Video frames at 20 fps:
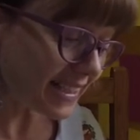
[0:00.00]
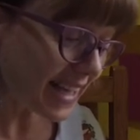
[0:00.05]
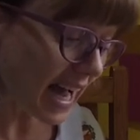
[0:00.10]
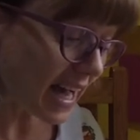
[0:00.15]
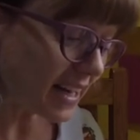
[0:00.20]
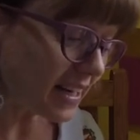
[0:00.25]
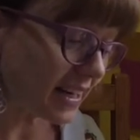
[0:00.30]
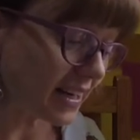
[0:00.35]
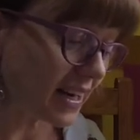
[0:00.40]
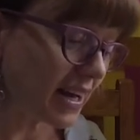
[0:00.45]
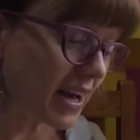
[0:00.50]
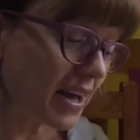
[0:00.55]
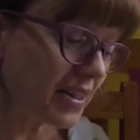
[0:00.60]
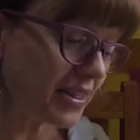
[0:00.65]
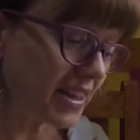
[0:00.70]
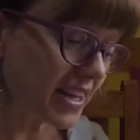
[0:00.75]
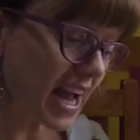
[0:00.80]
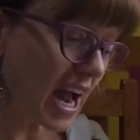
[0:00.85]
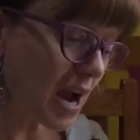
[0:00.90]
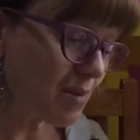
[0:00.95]
done it.
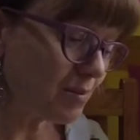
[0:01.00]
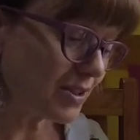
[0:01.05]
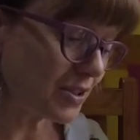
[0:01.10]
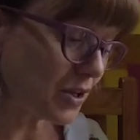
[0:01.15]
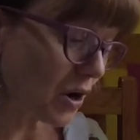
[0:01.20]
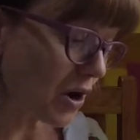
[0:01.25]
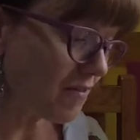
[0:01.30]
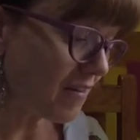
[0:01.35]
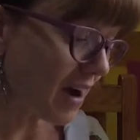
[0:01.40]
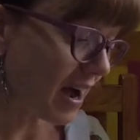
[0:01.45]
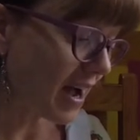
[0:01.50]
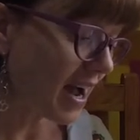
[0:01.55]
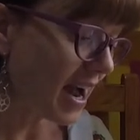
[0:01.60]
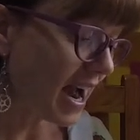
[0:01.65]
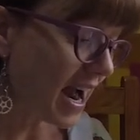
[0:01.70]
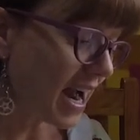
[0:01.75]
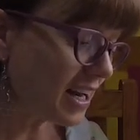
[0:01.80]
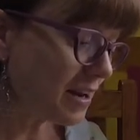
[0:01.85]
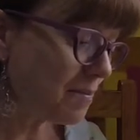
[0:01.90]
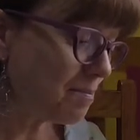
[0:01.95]
The game was over.
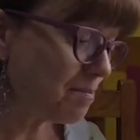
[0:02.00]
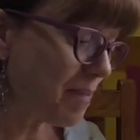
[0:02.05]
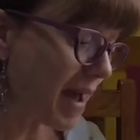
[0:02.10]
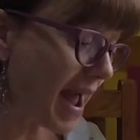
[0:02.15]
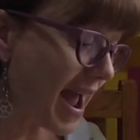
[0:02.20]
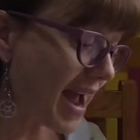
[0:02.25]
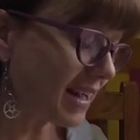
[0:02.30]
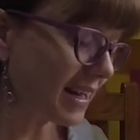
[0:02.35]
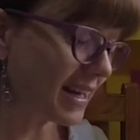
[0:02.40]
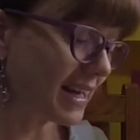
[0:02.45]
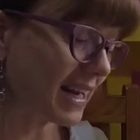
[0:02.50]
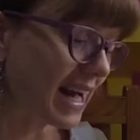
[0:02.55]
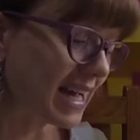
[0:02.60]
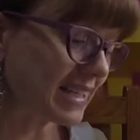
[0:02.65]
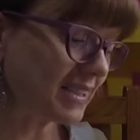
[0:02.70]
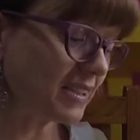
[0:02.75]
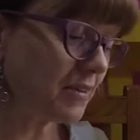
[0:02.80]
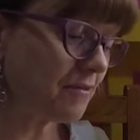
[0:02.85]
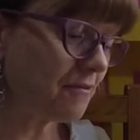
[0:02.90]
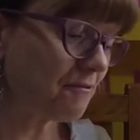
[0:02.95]
It had barely
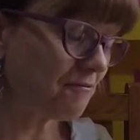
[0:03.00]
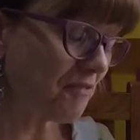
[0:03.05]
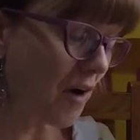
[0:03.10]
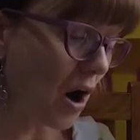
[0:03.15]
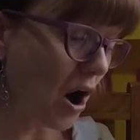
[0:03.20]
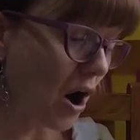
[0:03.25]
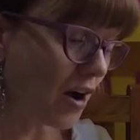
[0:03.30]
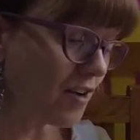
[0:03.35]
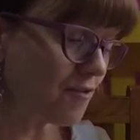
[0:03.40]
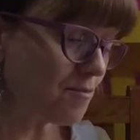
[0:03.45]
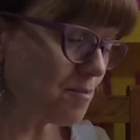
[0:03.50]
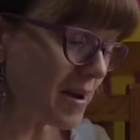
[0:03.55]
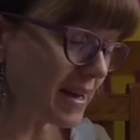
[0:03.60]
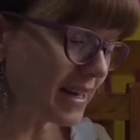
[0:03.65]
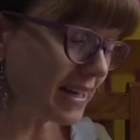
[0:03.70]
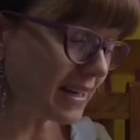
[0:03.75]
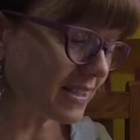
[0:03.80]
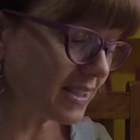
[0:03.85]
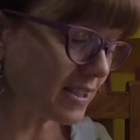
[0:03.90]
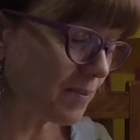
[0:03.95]
lasted five
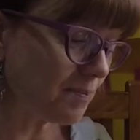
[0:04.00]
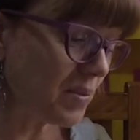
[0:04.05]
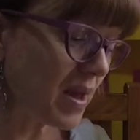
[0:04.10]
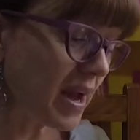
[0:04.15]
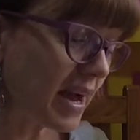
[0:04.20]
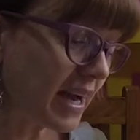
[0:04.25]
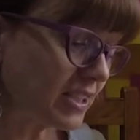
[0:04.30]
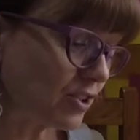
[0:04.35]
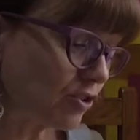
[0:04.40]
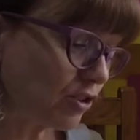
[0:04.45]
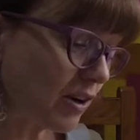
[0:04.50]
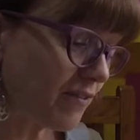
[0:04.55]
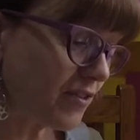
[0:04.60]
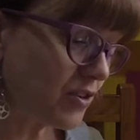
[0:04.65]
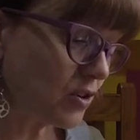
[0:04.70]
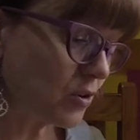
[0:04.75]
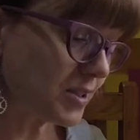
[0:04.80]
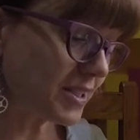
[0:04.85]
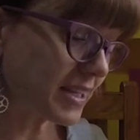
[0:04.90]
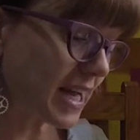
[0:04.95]
minutes. As
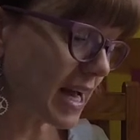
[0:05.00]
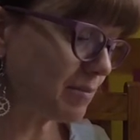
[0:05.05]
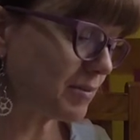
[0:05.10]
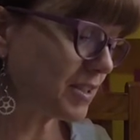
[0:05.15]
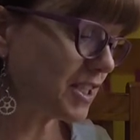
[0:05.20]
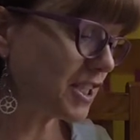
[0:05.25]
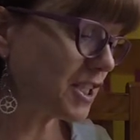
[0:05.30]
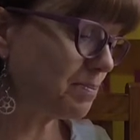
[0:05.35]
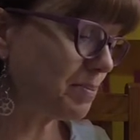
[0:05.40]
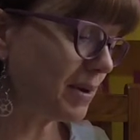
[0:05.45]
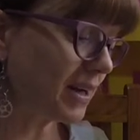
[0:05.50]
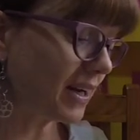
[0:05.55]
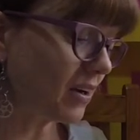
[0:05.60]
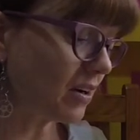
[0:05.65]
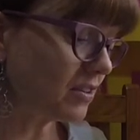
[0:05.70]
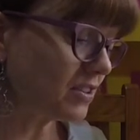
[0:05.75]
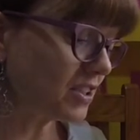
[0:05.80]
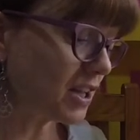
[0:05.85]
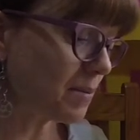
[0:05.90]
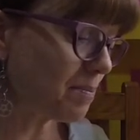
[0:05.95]
Gryffindors came spilling
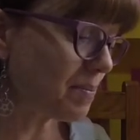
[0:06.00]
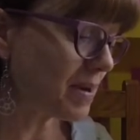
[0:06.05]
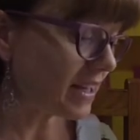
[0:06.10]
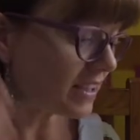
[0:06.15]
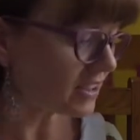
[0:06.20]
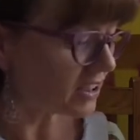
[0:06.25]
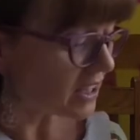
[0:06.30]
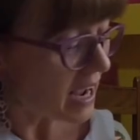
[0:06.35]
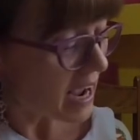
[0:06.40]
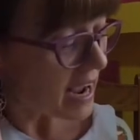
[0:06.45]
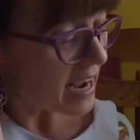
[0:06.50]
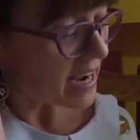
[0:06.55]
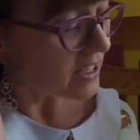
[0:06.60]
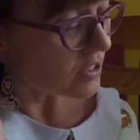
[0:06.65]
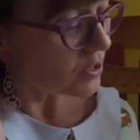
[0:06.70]
onto the pitch, he